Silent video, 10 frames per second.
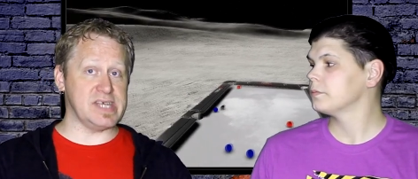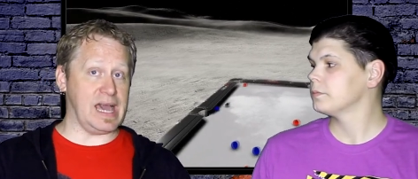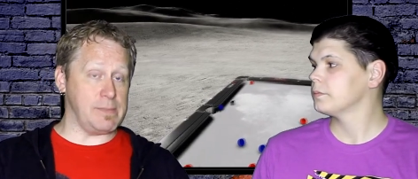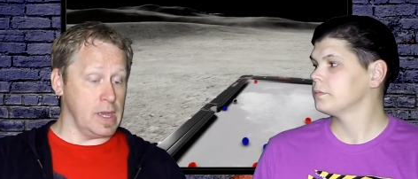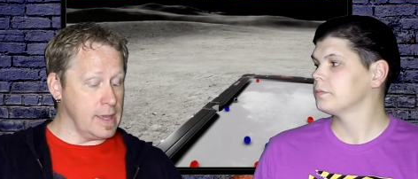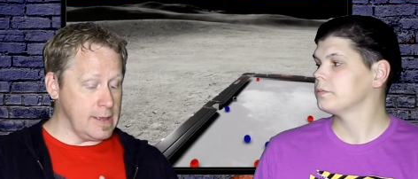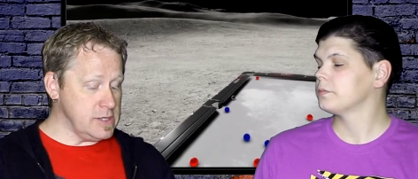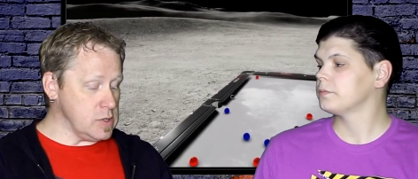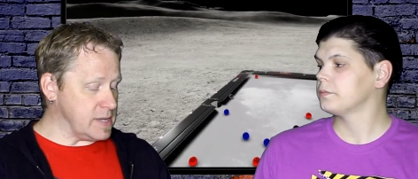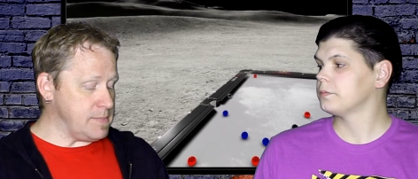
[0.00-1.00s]
Speaker 1: time,
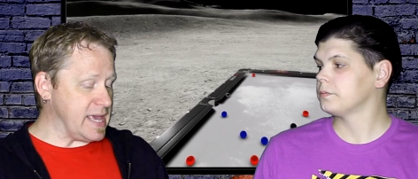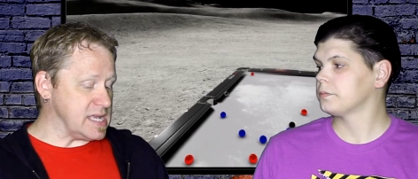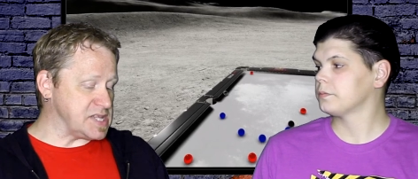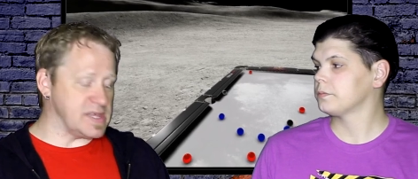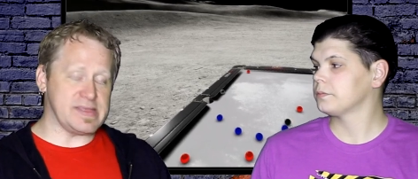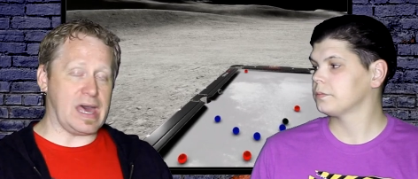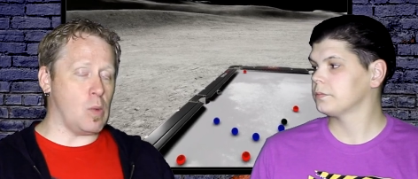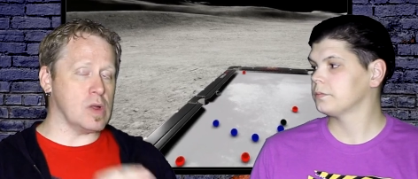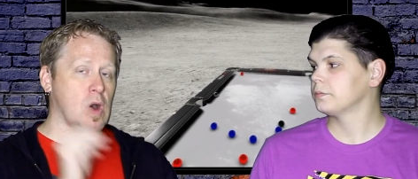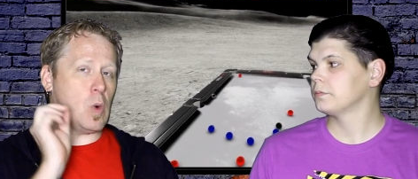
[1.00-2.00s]
you can make it so that that
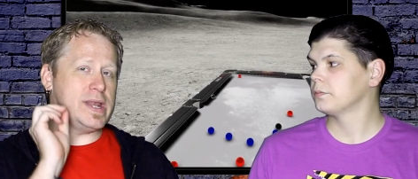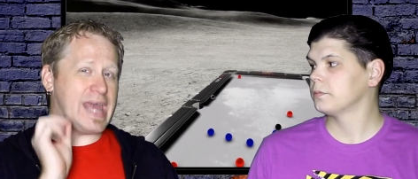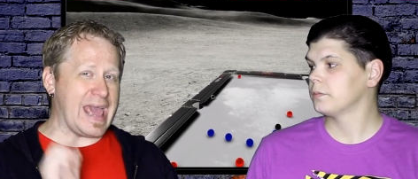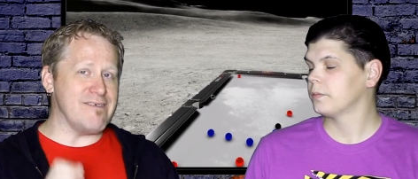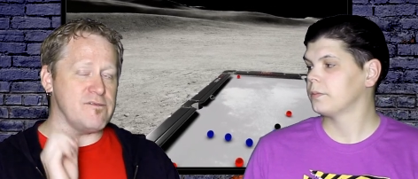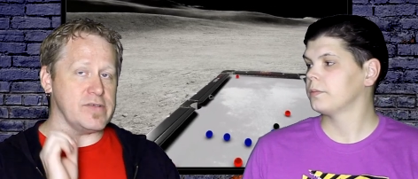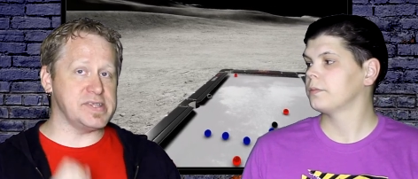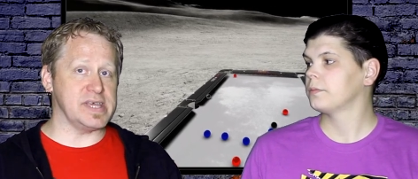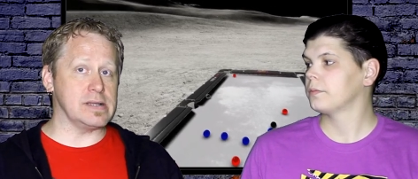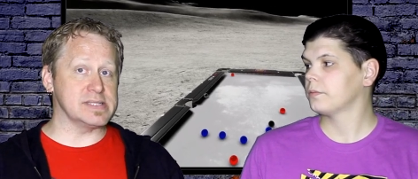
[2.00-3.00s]
will go in every
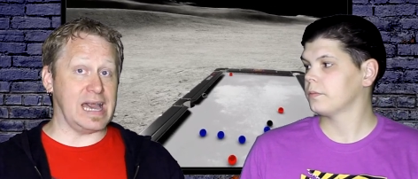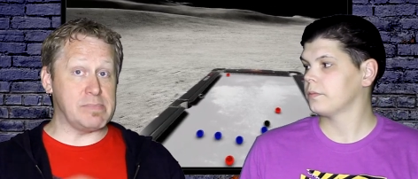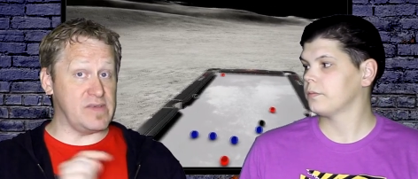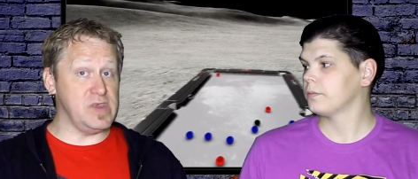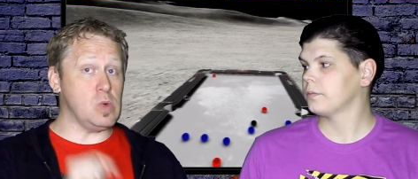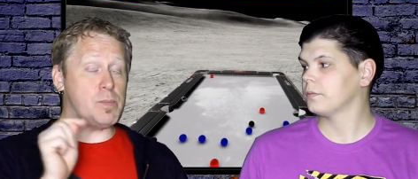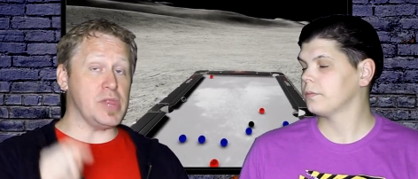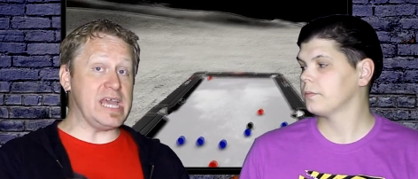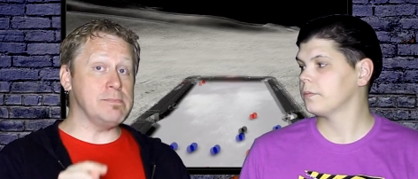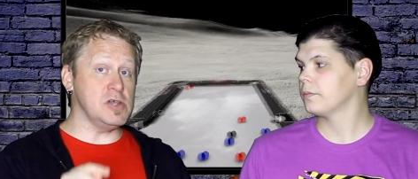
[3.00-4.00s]
single time. But if you were
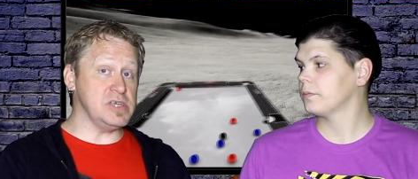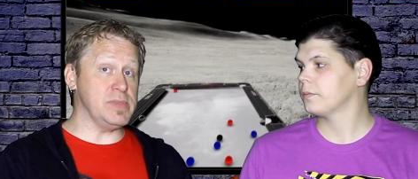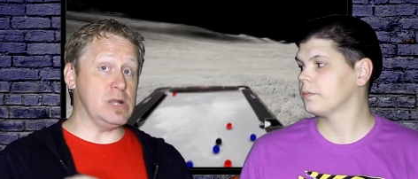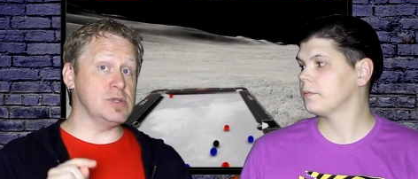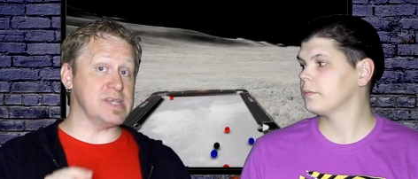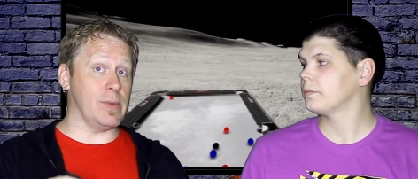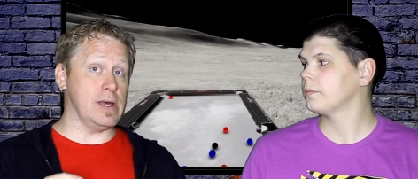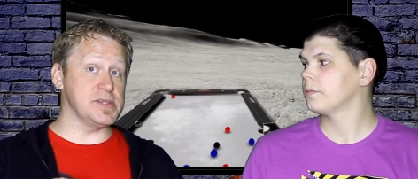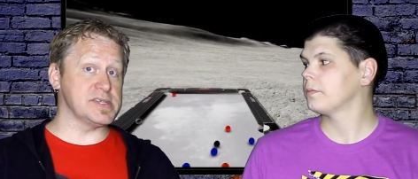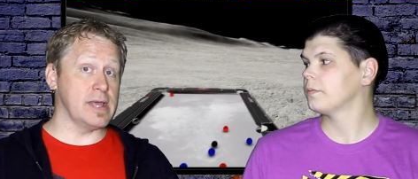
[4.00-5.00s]
playing multiplayer with someone
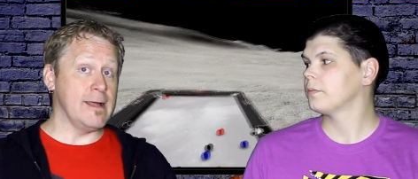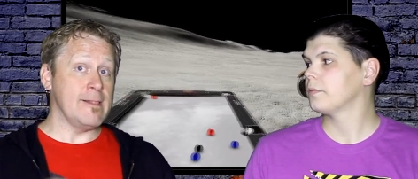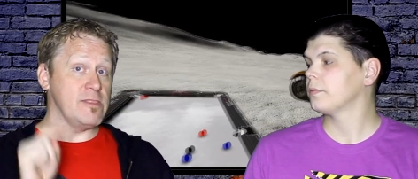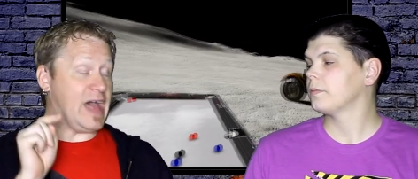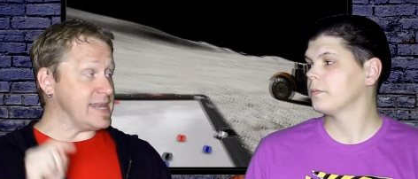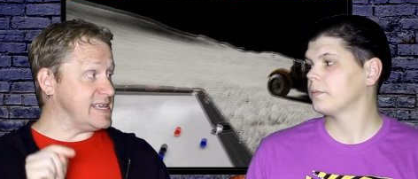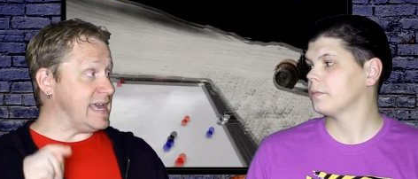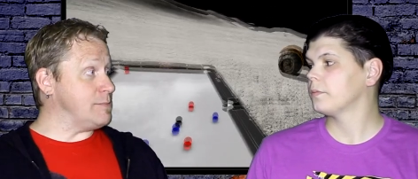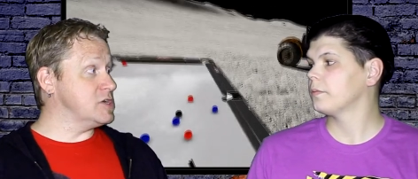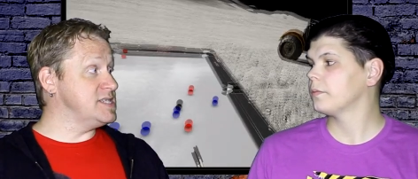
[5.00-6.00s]
else, that
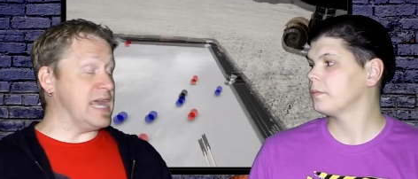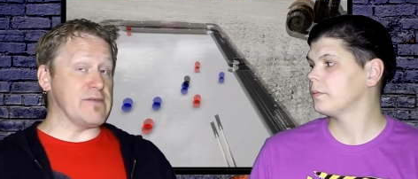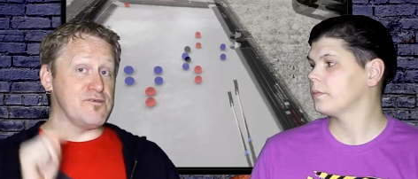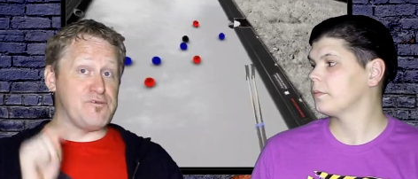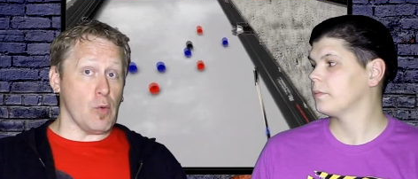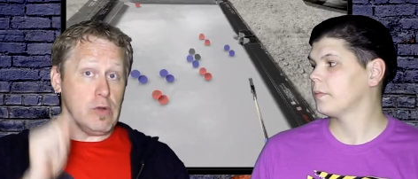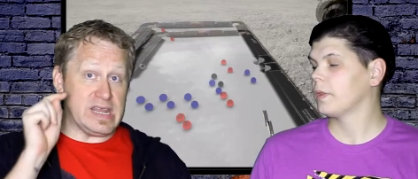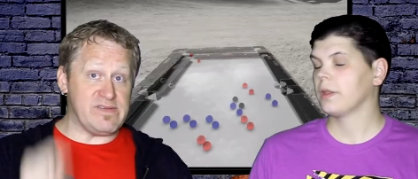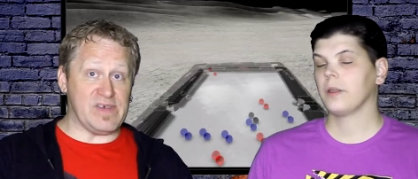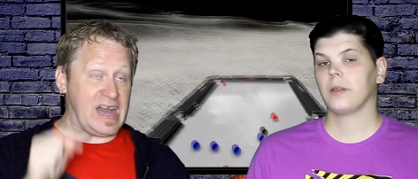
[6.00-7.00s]
game could take
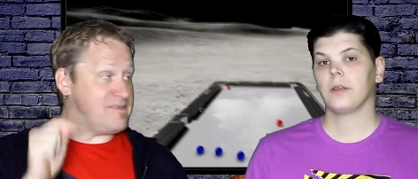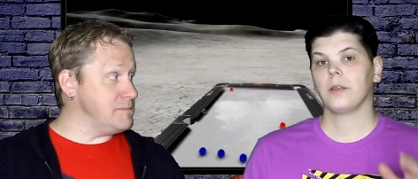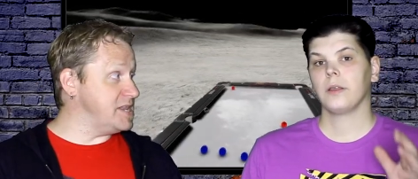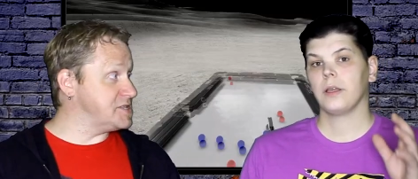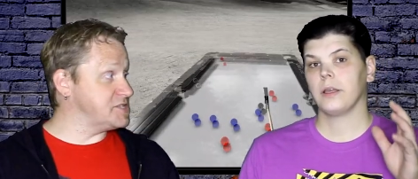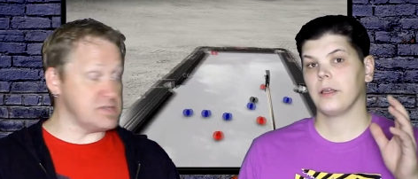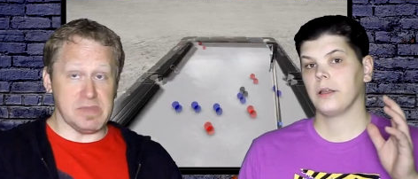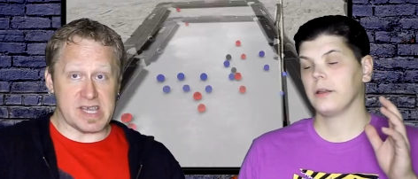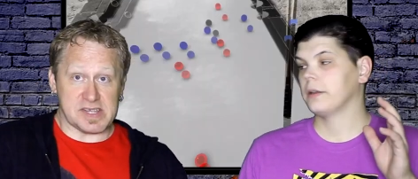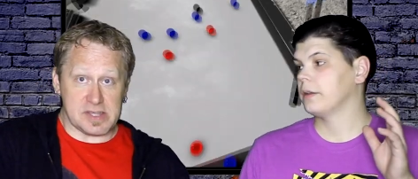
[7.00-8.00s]
forty-five minutes just
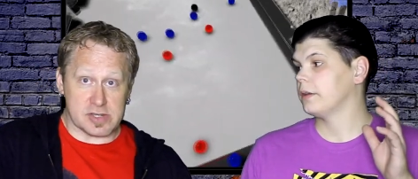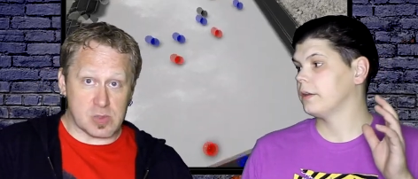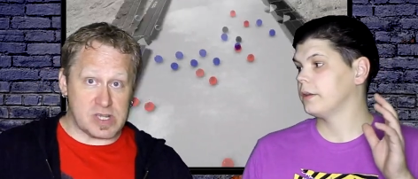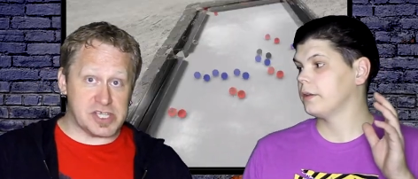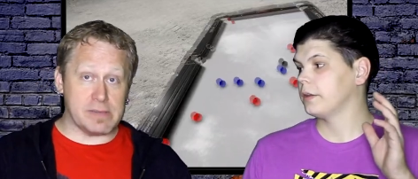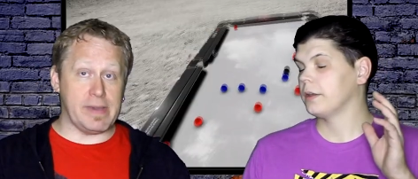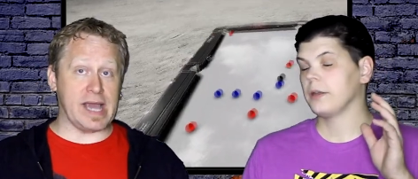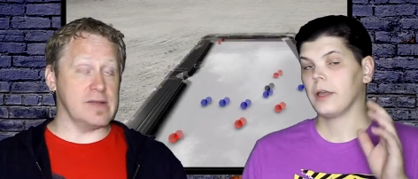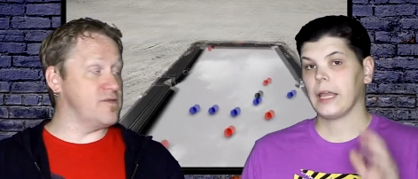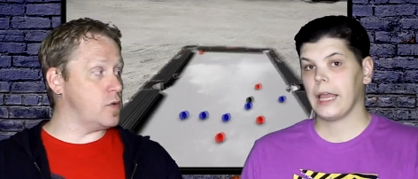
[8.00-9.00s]
because they're twitching
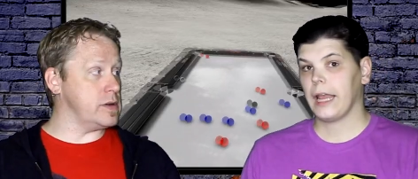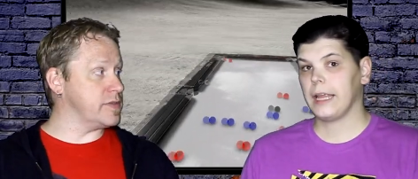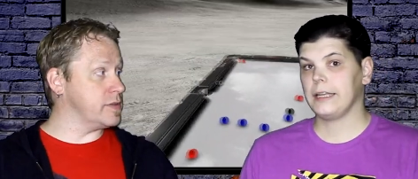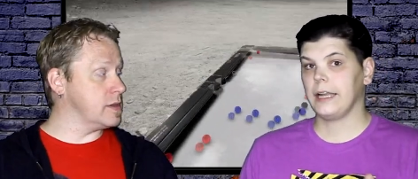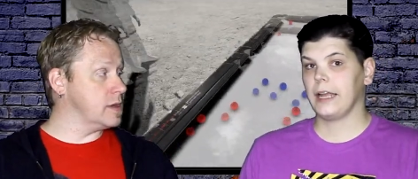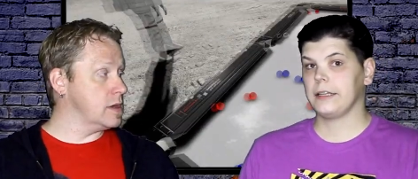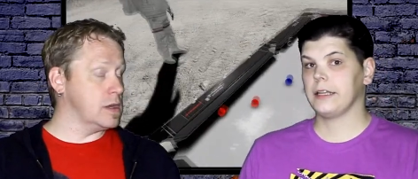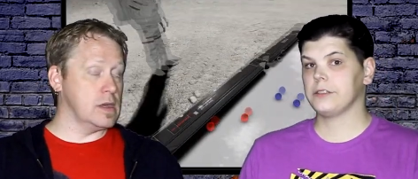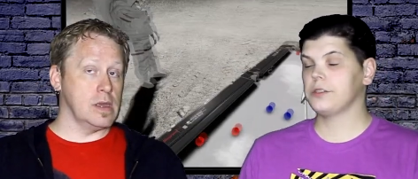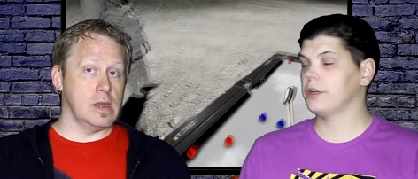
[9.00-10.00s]
back and forth. And and
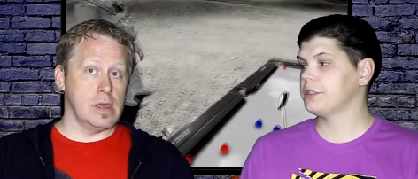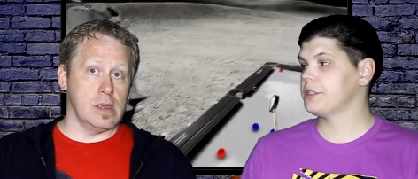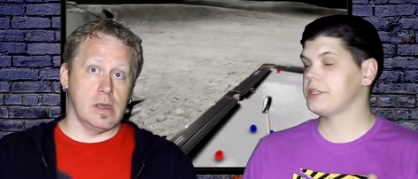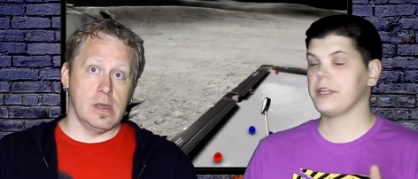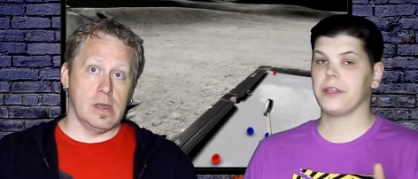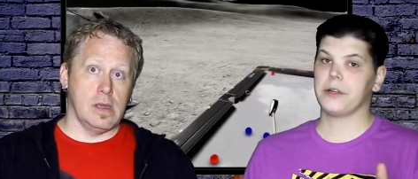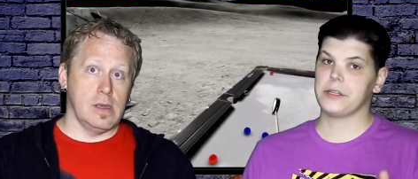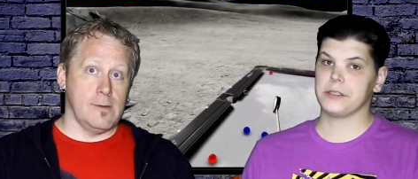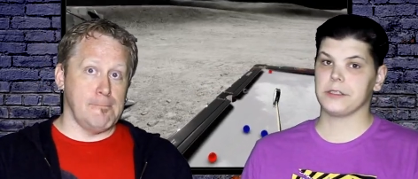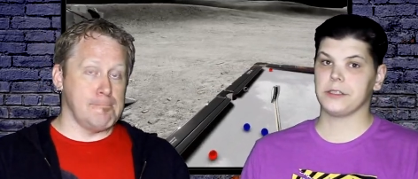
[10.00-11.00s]
that's not to say there
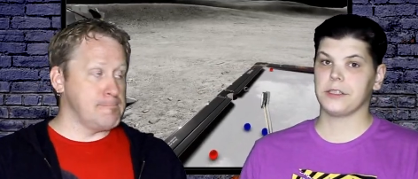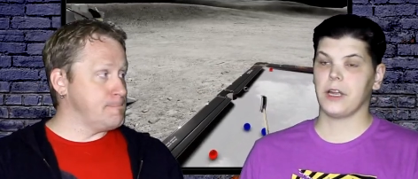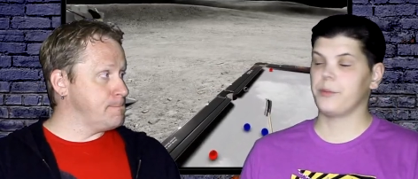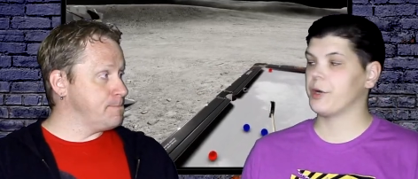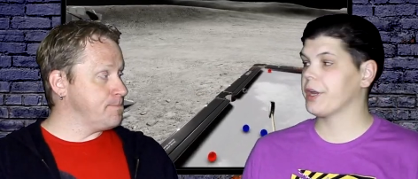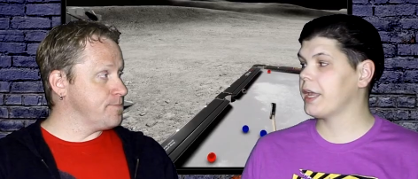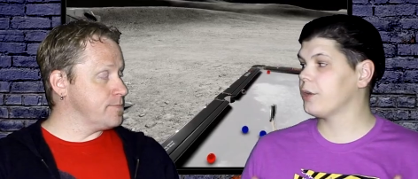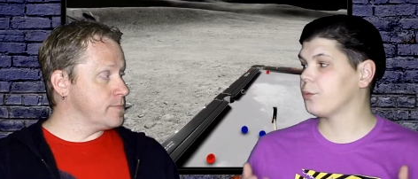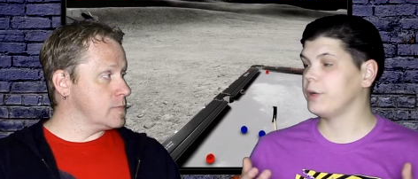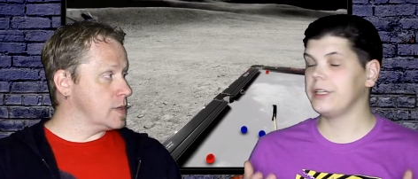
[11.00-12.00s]
isn't a timer.
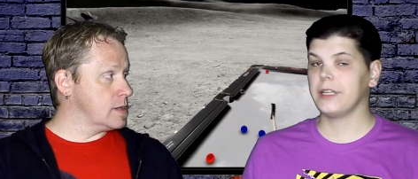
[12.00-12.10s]
Again, we